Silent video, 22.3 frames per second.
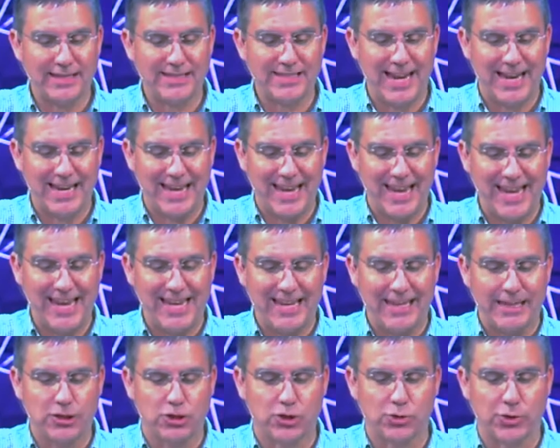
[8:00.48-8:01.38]
not eating
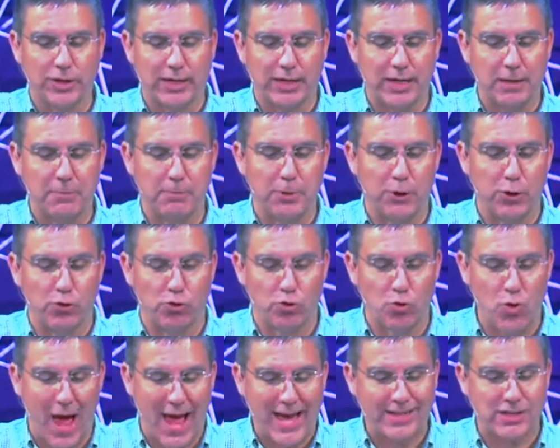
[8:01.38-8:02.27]
and drinking, but
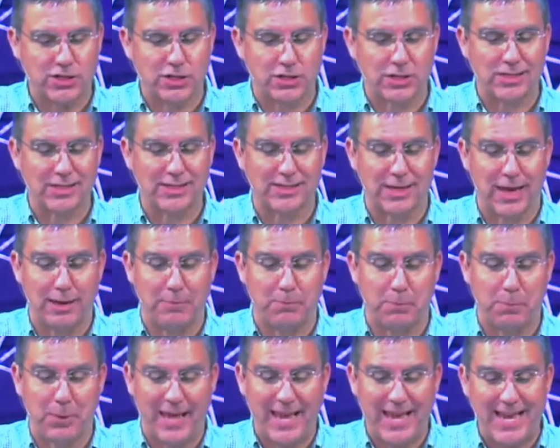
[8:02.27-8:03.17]
righteousness
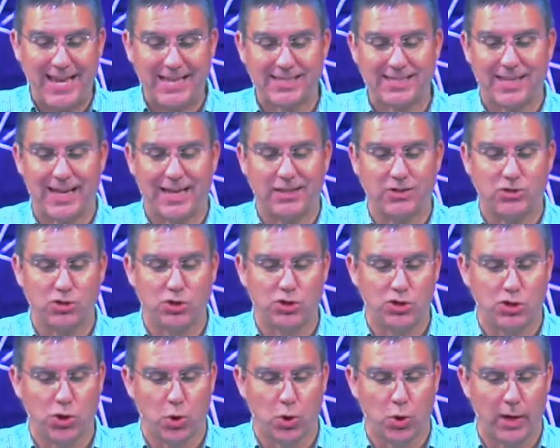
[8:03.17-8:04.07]
and peace and
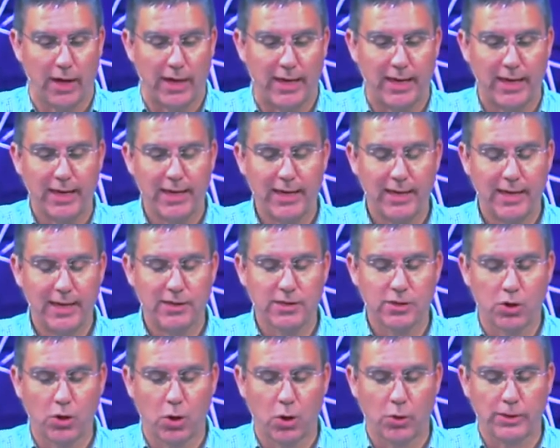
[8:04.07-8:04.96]
joy in
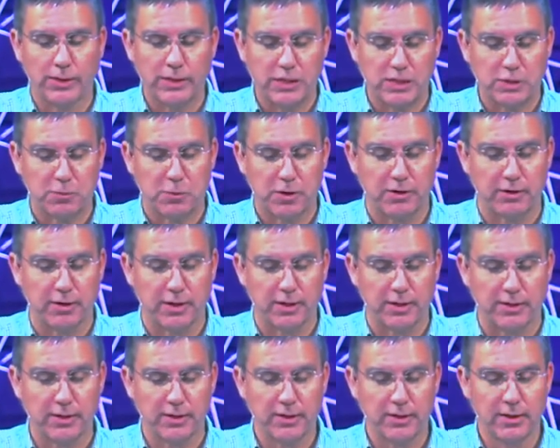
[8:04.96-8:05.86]
the Holy
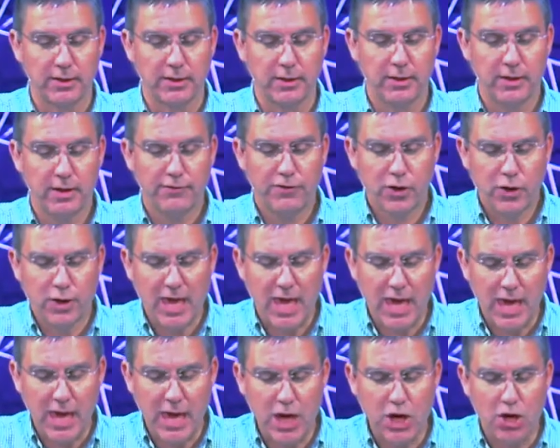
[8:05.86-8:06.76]
Spirit. For
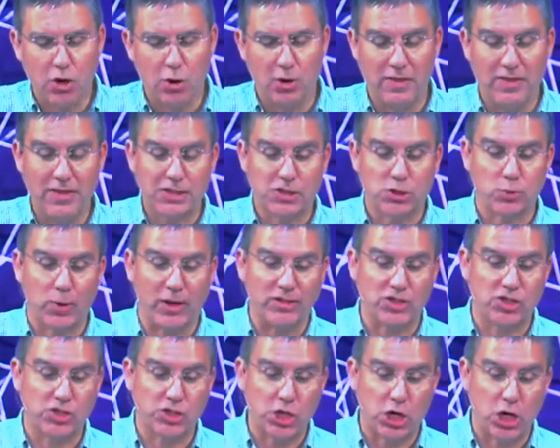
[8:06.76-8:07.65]
he who in this way
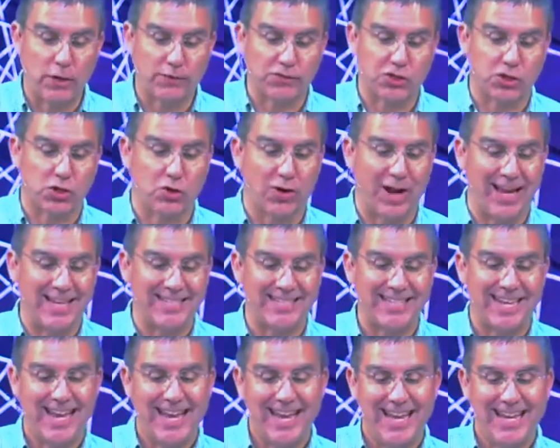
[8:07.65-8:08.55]
serves
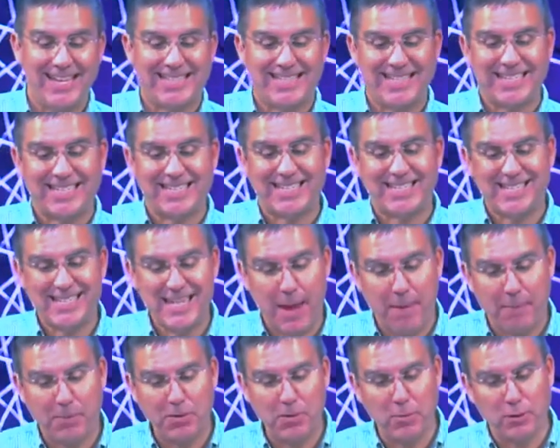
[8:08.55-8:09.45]
Christ is
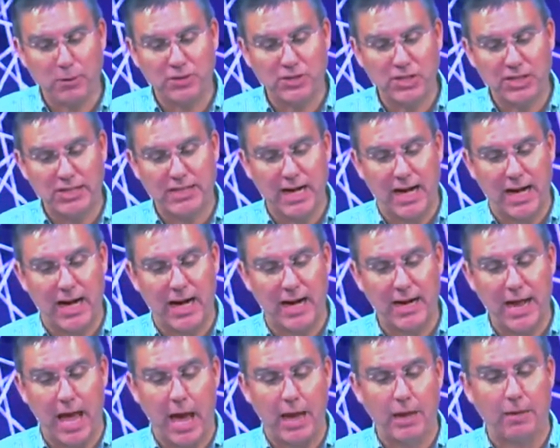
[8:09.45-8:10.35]
acceptable to
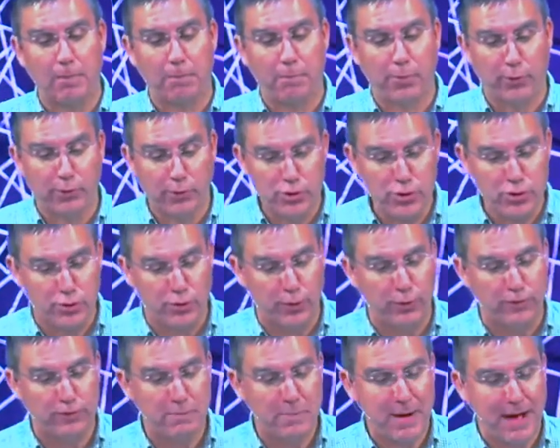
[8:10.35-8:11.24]
God and
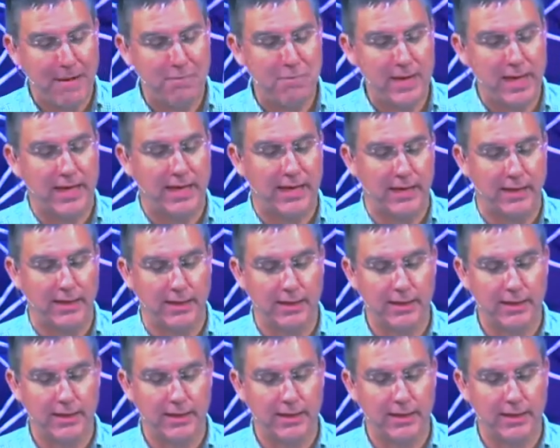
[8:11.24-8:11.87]
approved by men.